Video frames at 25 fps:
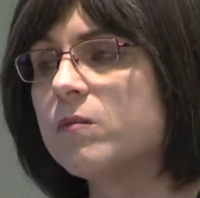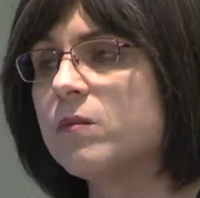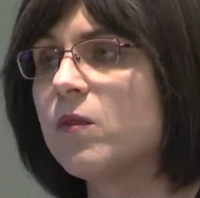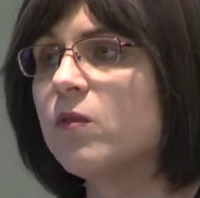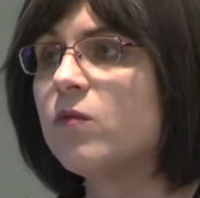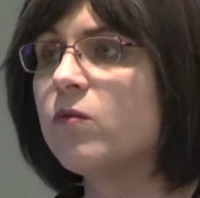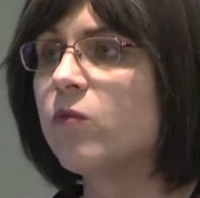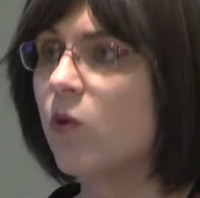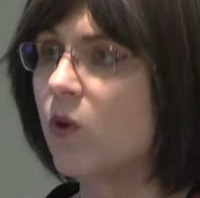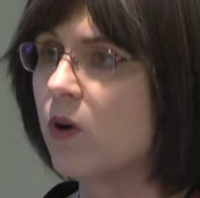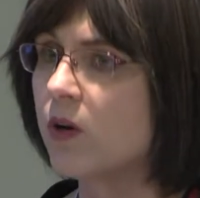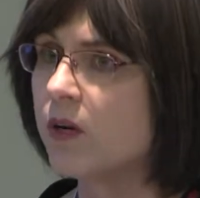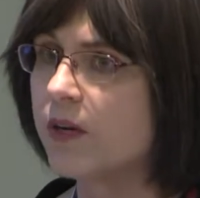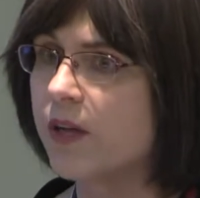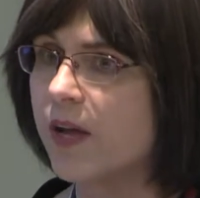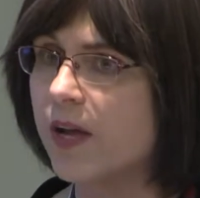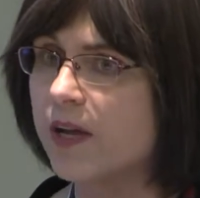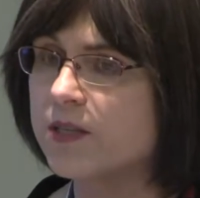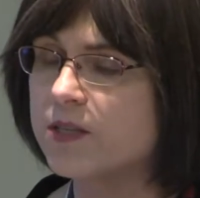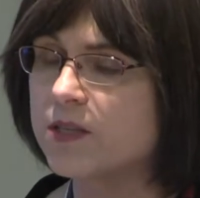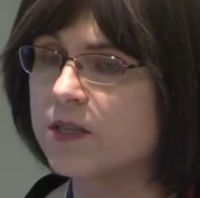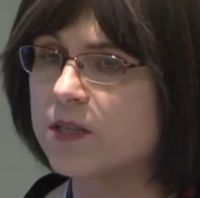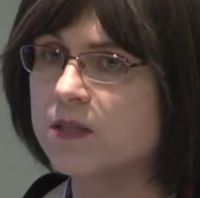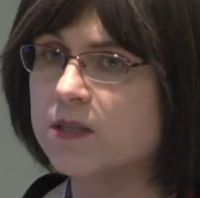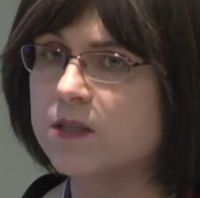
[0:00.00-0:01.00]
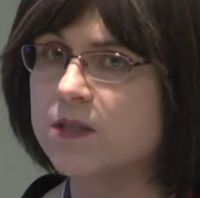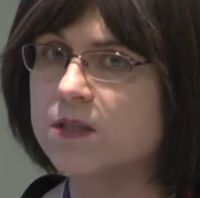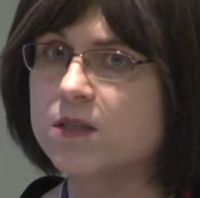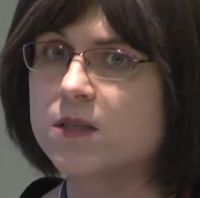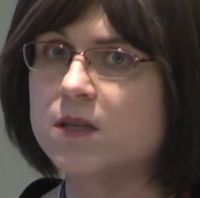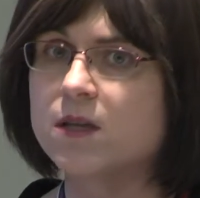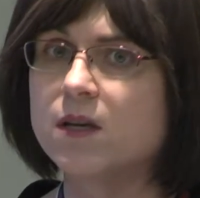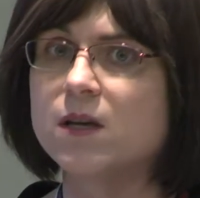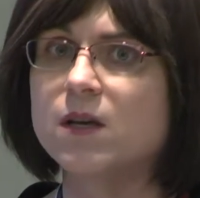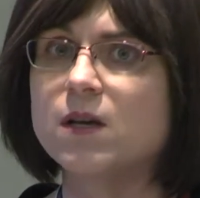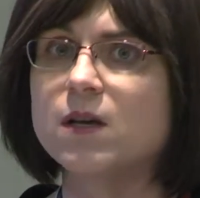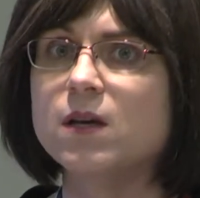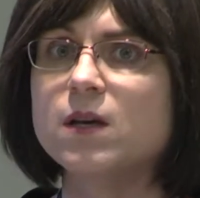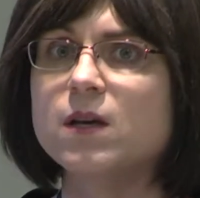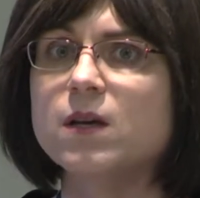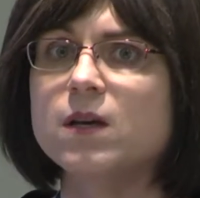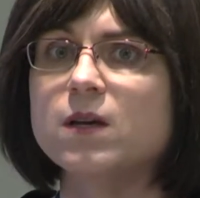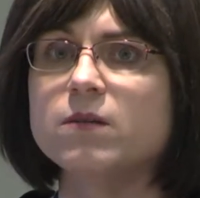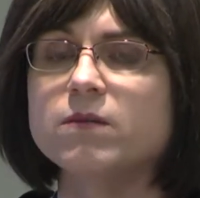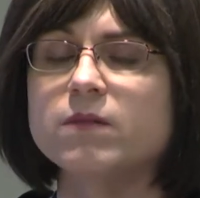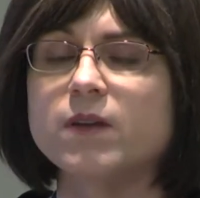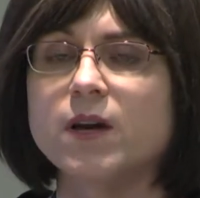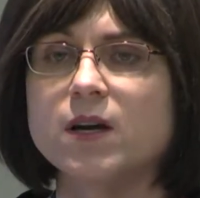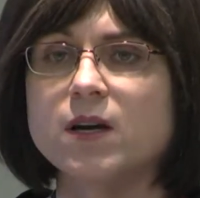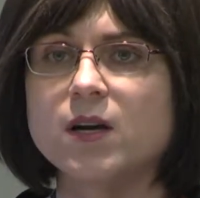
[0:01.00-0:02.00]
4 in Texas.
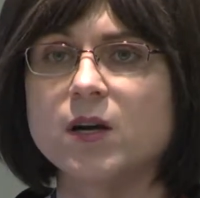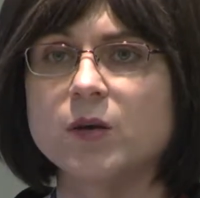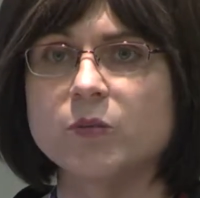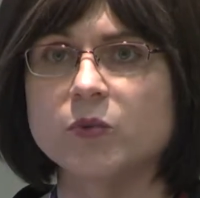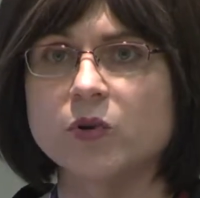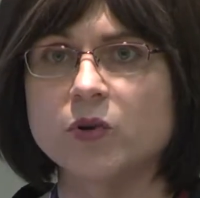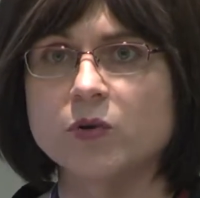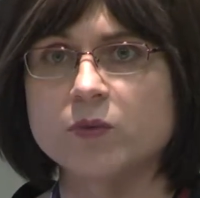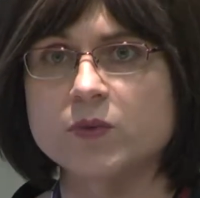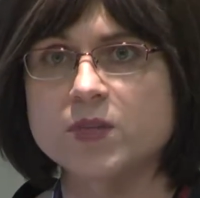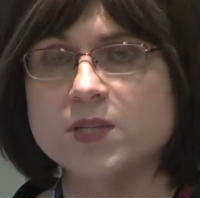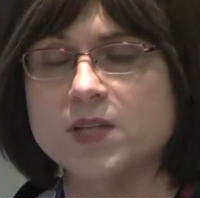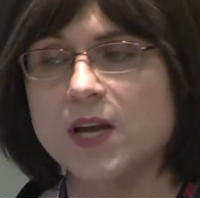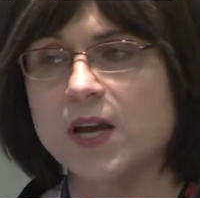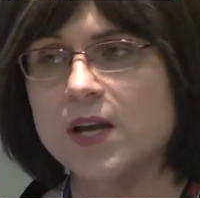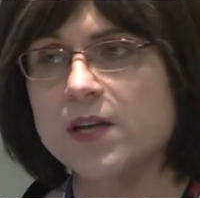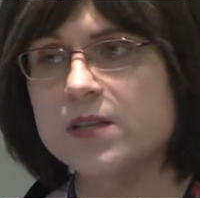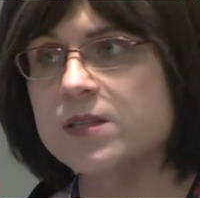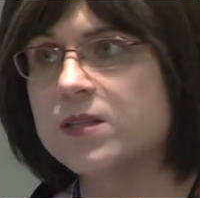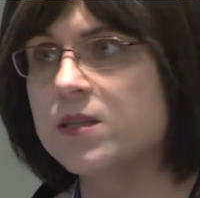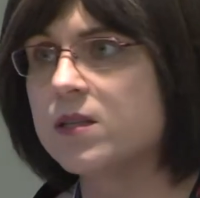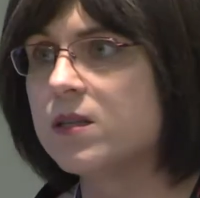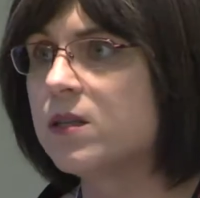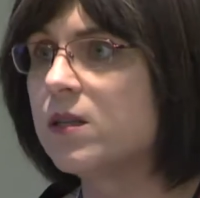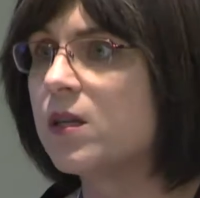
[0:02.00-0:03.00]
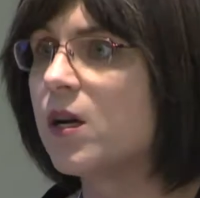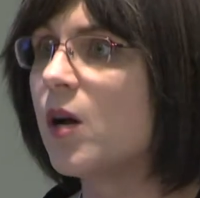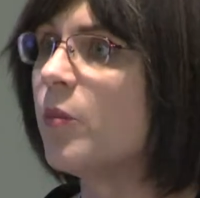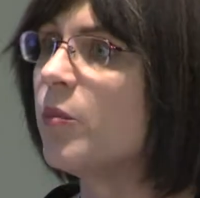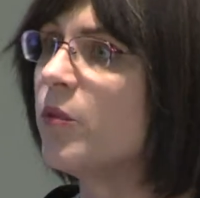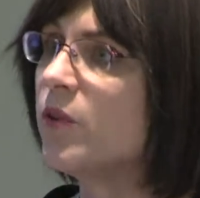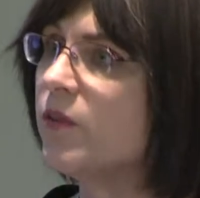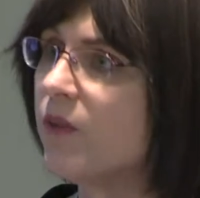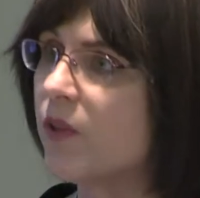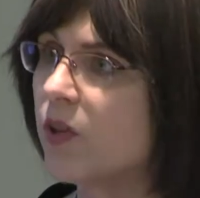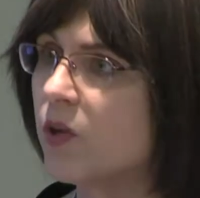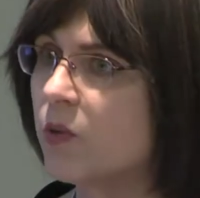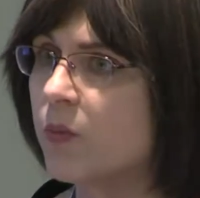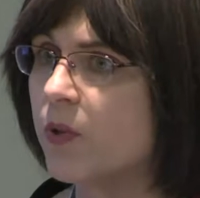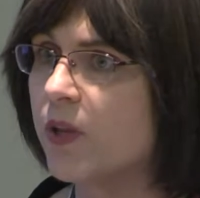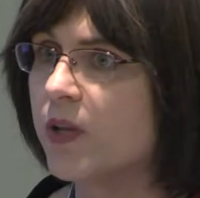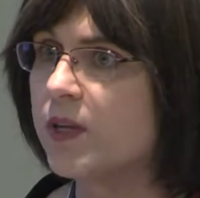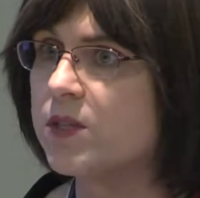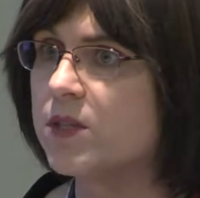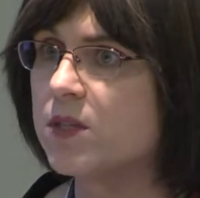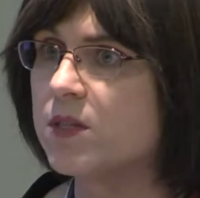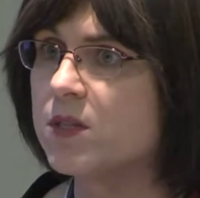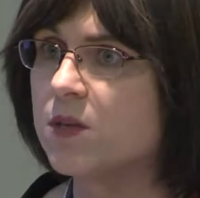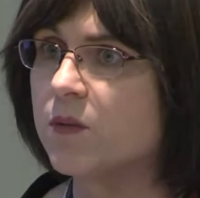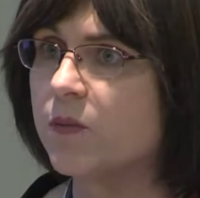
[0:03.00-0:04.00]
We've got a number in Wisconsin, a couple of other
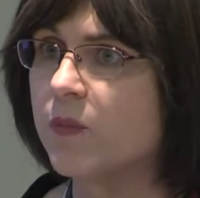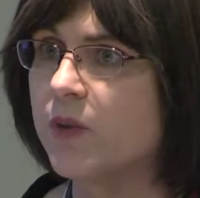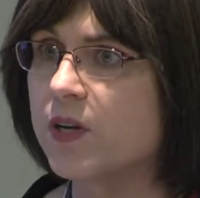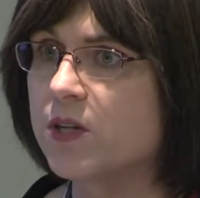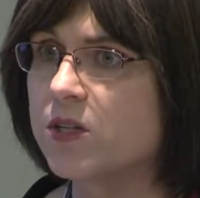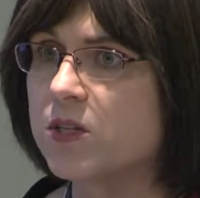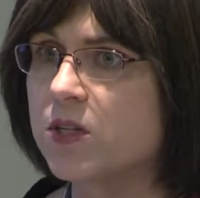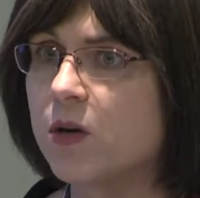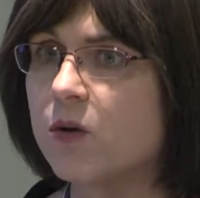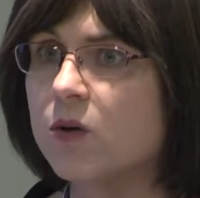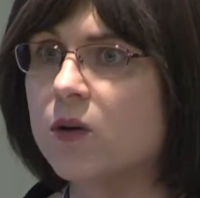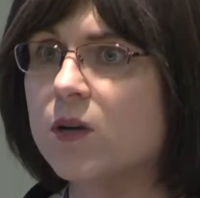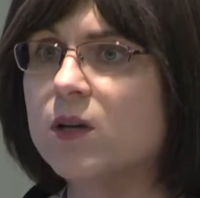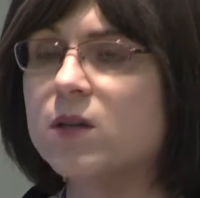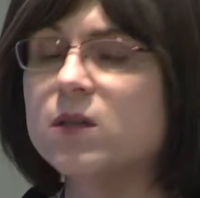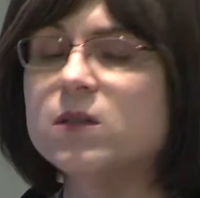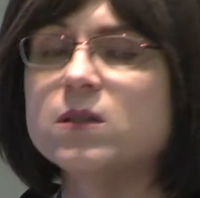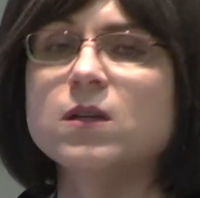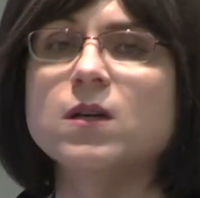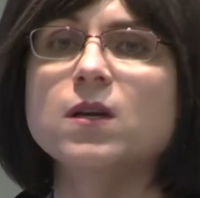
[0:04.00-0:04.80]
places in Minnesota.